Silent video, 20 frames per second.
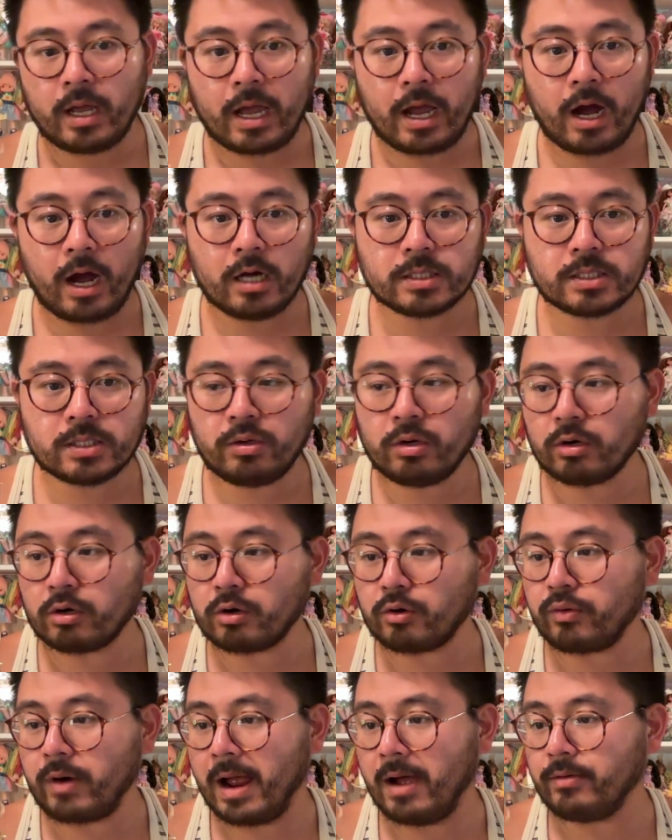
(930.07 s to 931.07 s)
Also, her
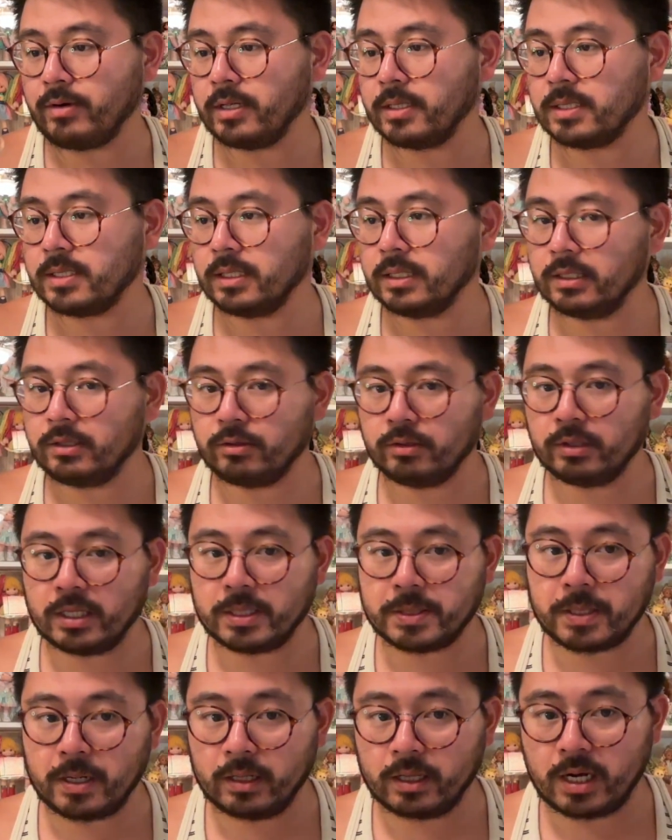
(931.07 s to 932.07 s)
crown is literally
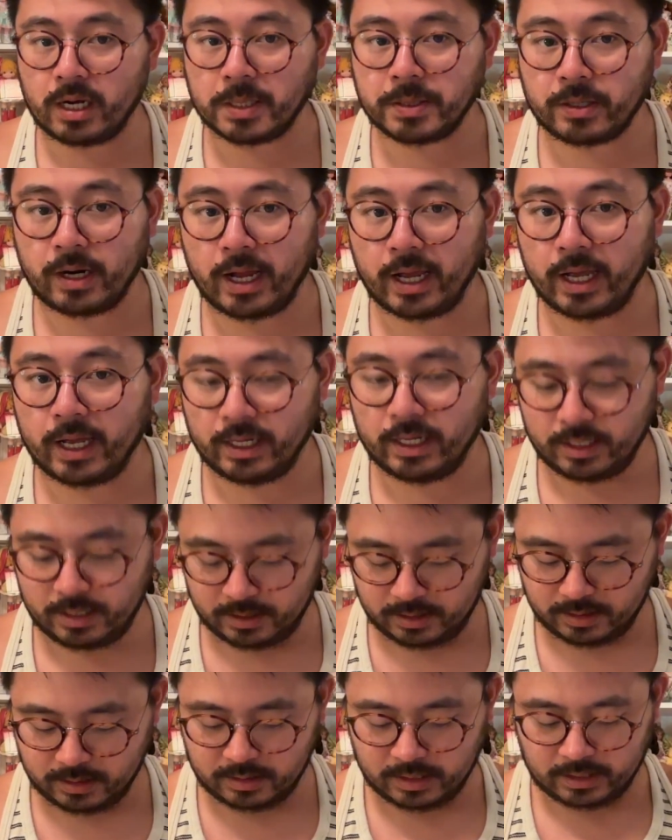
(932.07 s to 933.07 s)
falling off her head.
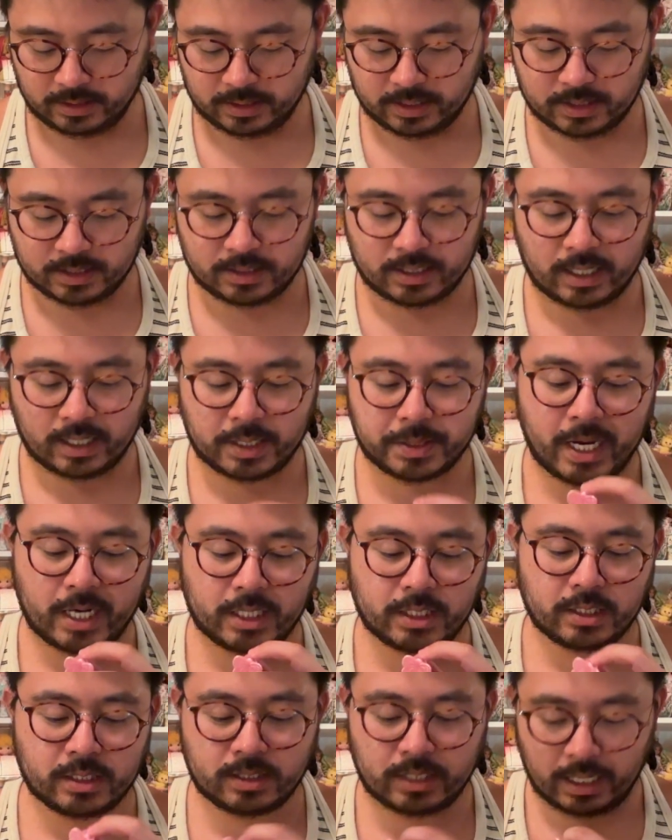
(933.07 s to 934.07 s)
Like, this is not a
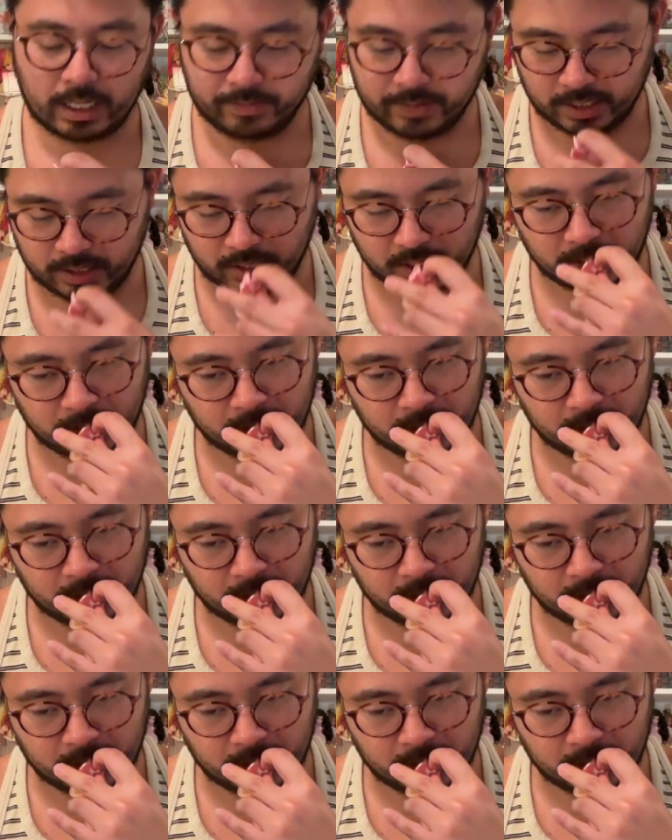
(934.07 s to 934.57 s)
fashion statement.